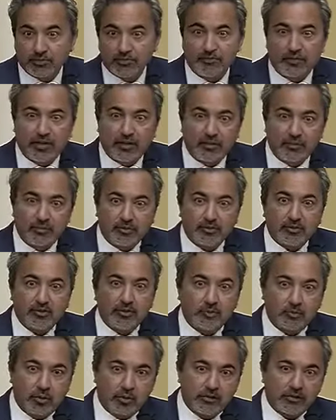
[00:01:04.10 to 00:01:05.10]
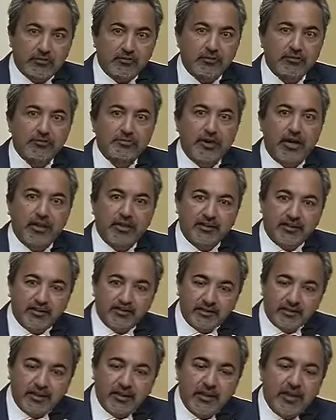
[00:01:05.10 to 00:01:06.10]
available to quickly respond.
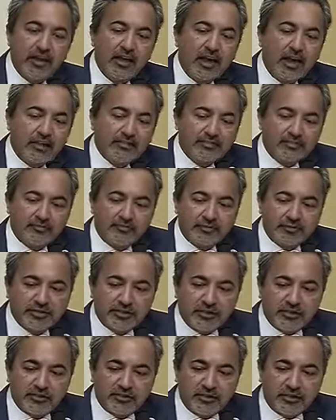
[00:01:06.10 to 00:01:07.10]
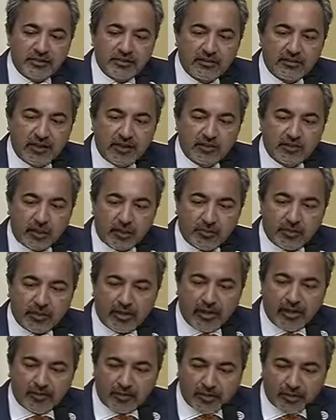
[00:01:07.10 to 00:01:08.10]
And as a physician and global
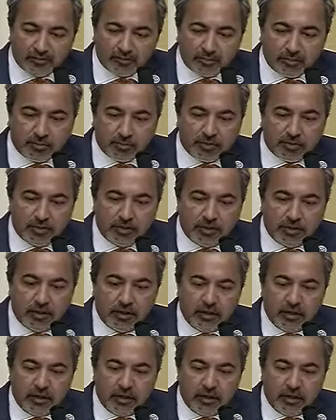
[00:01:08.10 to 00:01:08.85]
health expert,